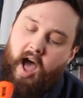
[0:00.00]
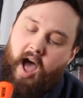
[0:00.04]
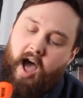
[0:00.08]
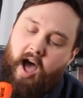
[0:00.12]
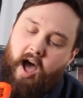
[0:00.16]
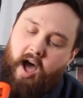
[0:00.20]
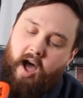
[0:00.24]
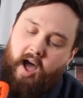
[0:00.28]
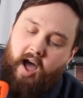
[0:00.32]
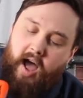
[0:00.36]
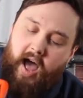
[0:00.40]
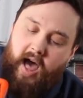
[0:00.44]

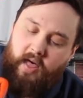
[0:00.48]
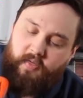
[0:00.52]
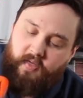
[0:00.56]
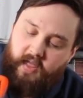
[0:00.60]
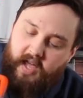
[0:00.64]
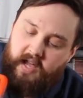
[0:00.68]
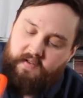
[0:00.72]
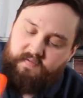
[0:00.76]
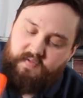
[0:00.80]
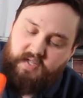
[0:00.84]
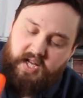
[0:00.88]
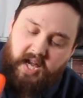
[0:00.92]
and
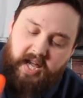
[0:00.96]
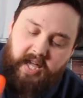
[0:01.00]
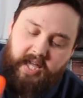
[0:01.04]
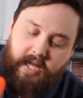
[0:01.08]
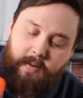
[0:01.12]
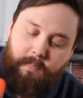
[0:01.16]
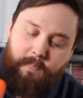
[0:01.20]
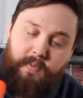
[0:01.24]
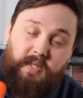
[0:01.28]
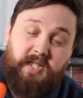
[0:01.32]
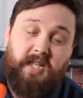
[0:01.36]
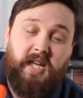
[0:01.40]
they've
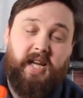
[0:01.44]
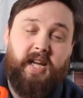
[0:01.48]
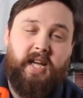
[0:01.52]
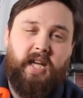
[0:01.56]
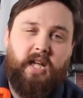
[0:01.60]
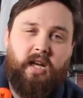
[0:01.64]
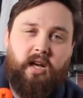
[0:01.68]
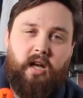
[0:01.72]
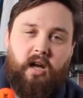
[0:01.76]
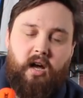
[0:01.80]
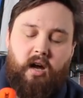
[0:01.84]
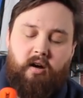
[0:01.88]
taken
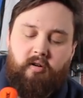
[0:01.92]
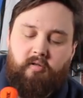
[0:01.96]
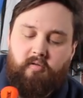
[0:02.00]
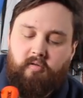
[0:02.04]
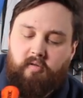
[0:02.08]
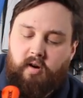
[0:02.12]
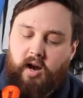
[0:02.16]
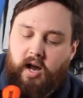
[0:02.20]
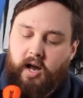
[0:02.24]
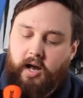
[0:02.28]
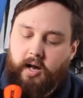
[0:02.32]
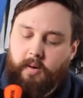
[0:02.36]

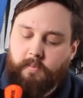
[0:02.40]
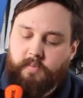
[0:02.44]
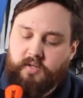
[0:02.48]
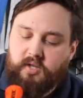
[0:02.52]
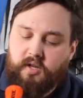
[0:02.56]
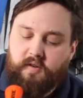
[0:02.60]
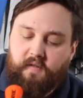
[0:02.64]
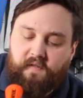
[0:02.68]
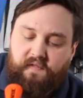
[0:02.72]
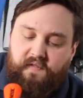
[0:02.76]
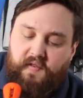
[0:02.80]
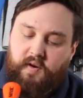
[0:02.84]
particular
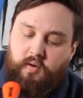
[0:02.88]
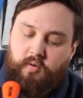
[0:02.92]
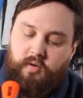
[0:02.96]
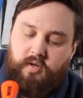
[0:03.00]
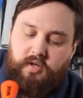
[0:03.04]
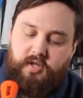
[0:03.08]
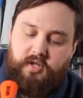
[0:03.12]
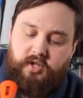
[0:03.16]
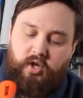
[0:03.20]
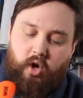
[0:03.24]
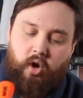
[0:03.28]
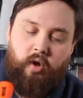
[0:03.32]
sort of
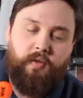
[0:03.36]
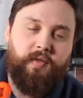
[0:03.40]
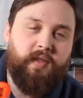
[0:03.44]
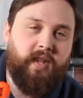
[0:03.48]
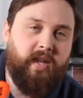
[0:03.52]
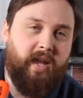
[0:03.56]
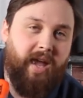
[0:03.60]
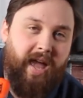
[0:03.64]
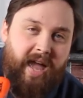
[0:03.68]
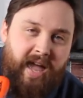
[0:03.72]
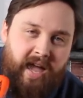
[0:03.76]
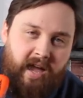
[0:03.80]
focus on
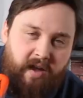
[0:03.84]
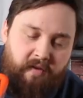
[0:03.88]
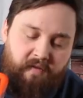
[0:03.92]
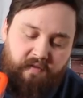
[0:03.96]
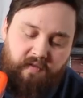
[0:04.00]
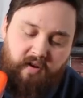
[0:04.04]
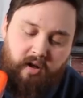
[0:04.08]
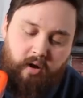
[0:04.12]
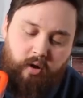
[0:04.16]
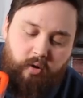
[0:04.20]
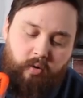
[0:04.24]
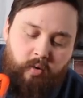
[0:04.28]
the
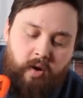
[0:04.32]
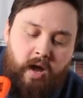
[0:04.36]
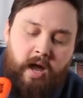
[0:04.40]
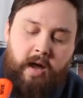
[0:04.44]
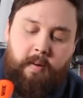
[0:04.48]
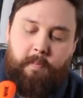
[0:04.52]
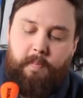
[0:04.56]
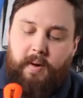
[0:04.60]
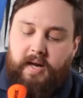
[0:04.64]
airflow,